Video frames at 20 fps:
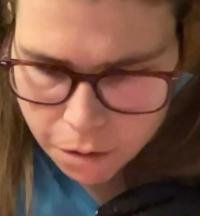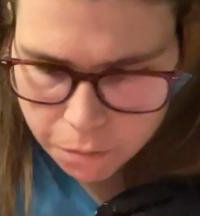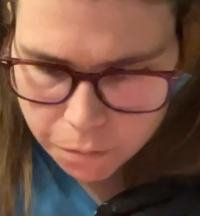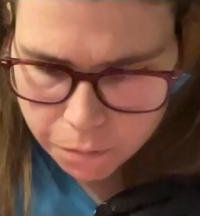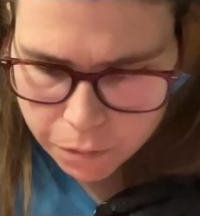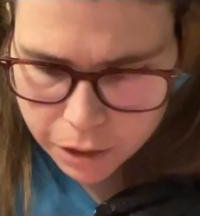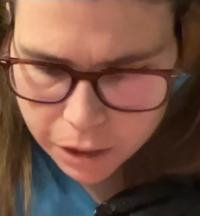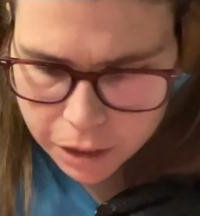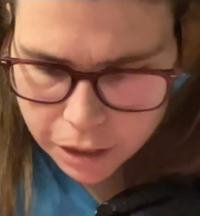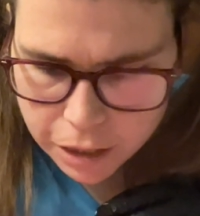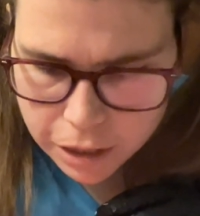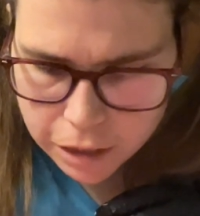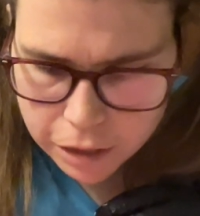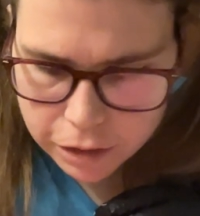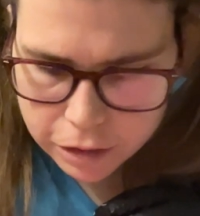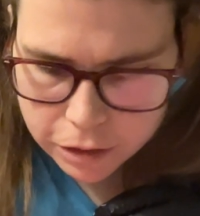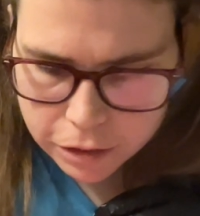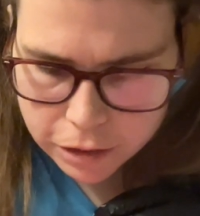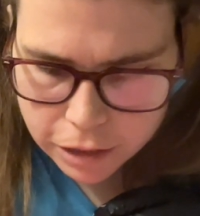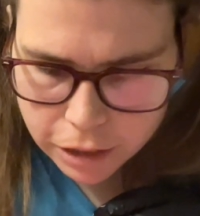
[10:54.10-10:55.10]

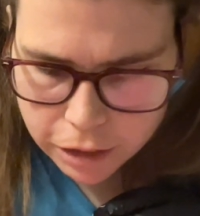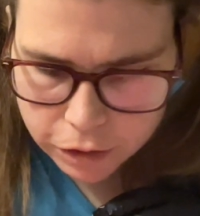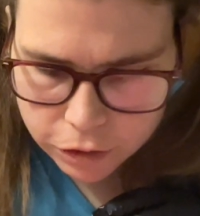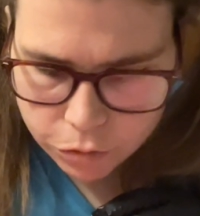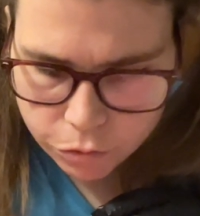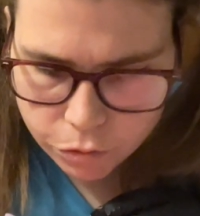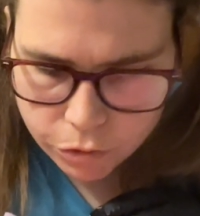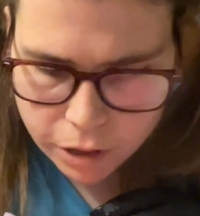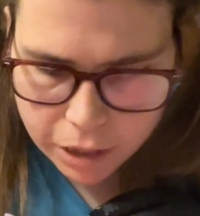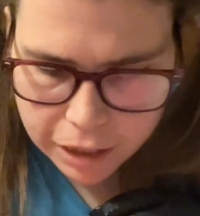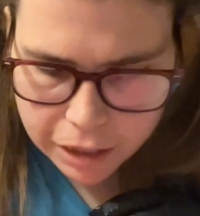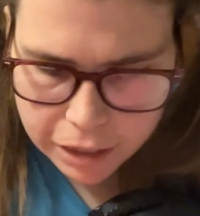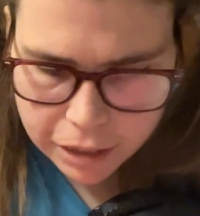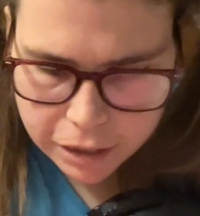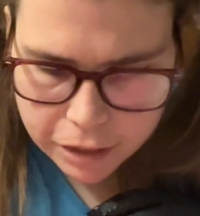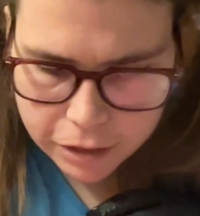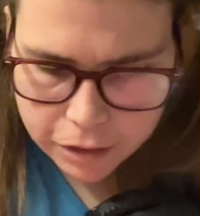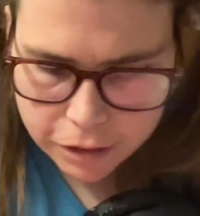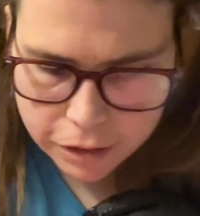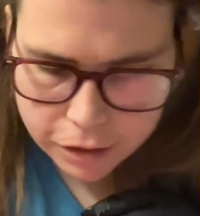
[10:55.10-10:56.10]
project when
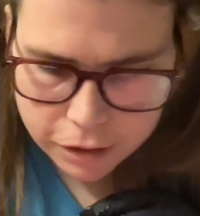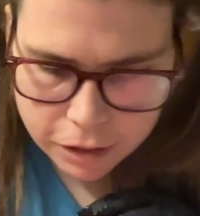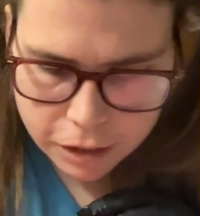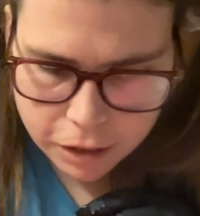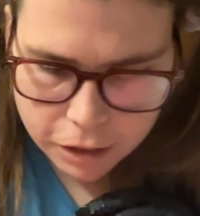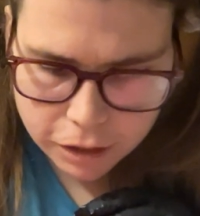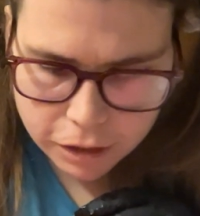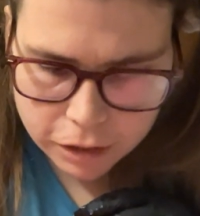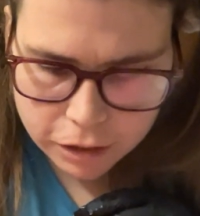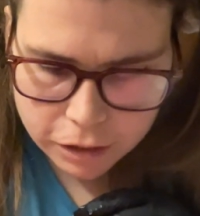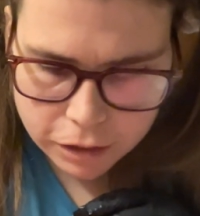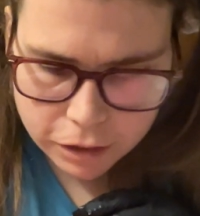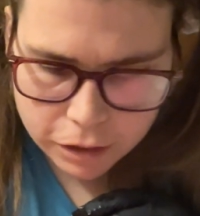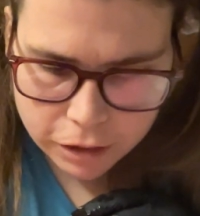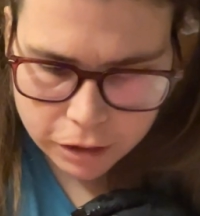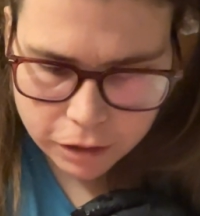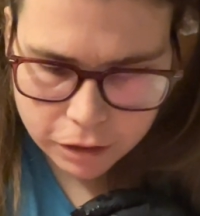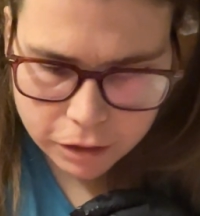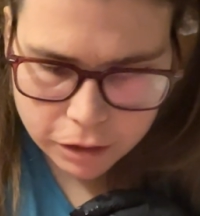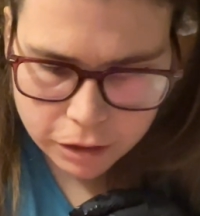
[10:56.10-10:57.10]
it's done
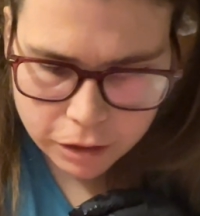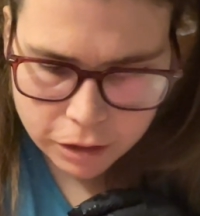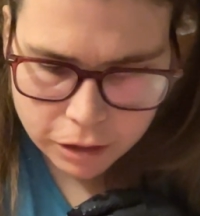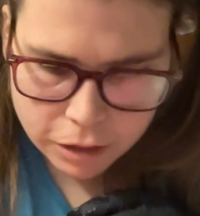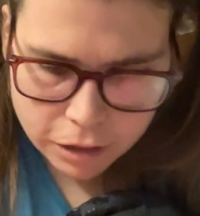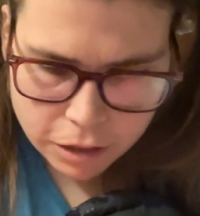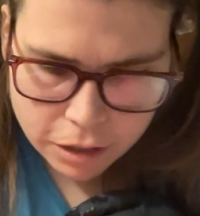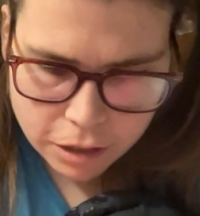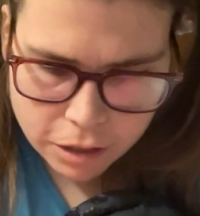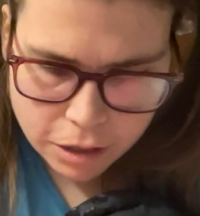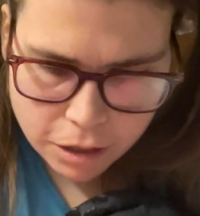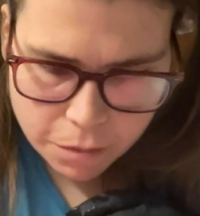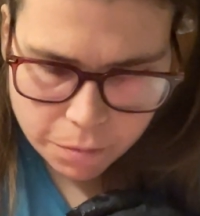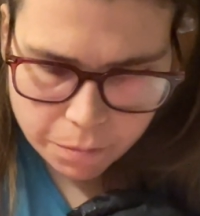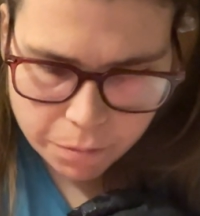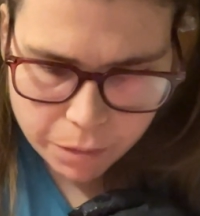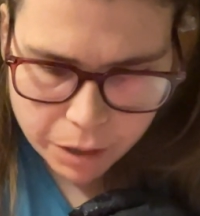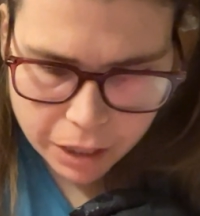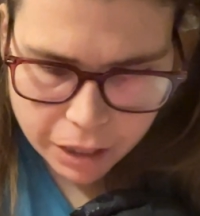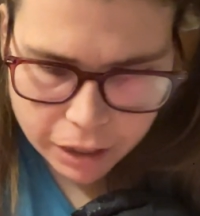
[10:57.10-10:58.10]

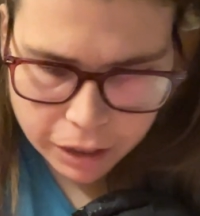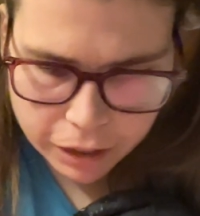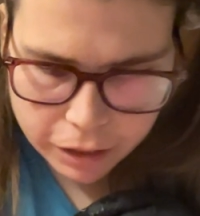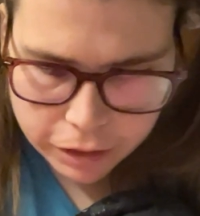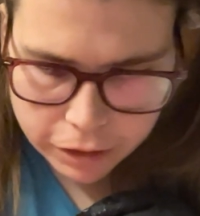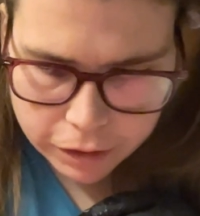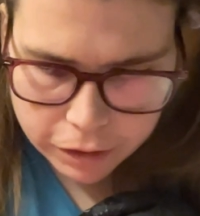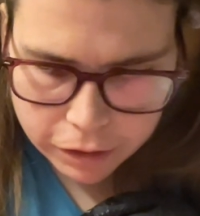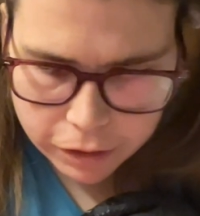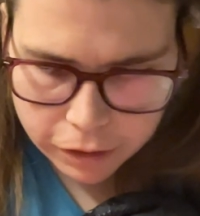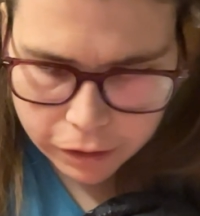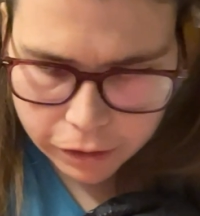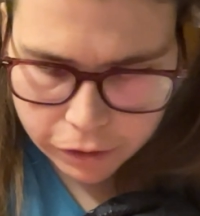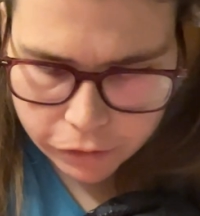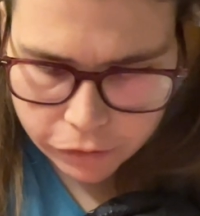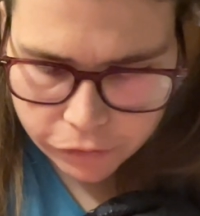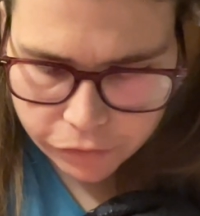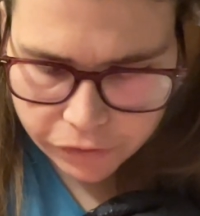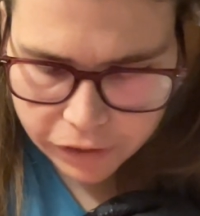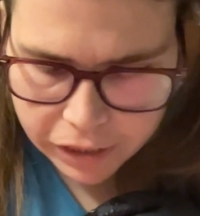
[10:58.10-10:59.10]
being under the
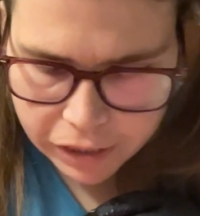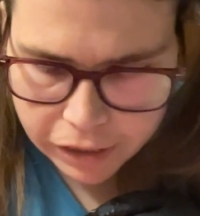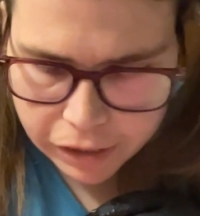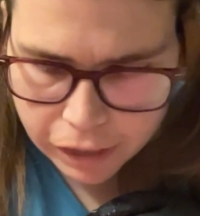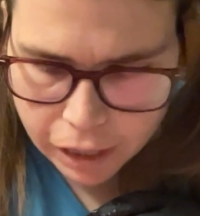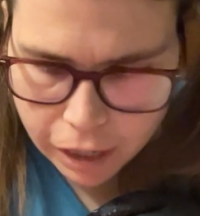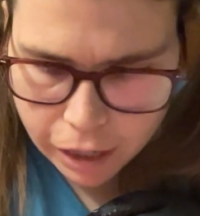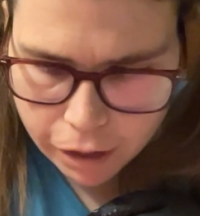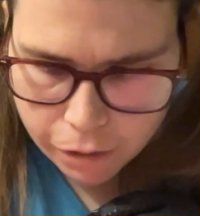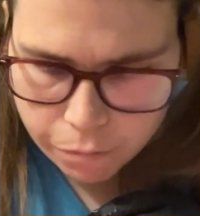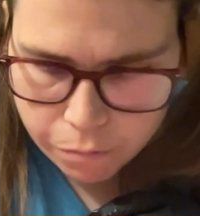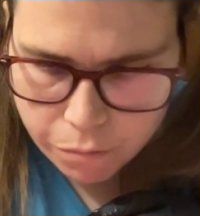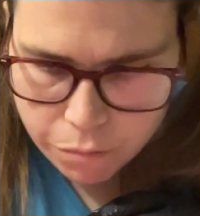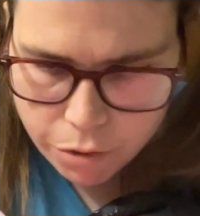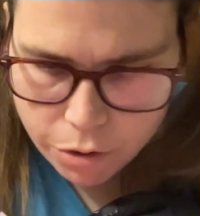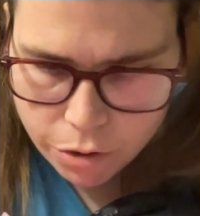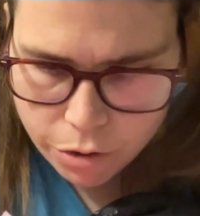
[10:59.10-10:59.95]
UV lamp.